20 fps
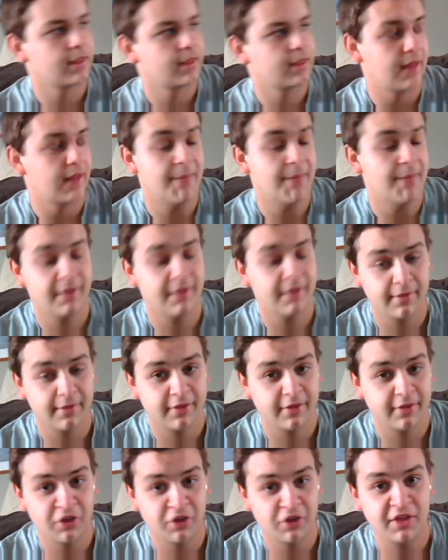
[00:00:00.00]
That means
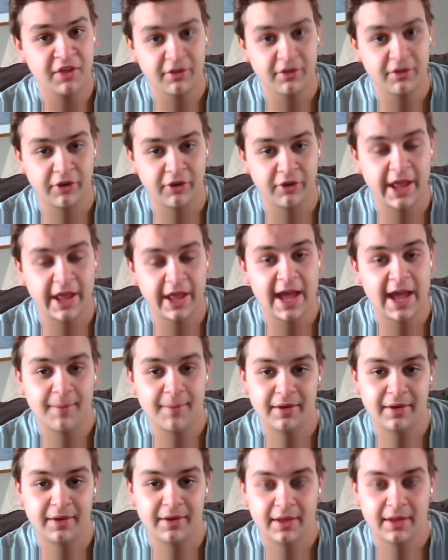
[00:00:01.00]
good things are going to happen.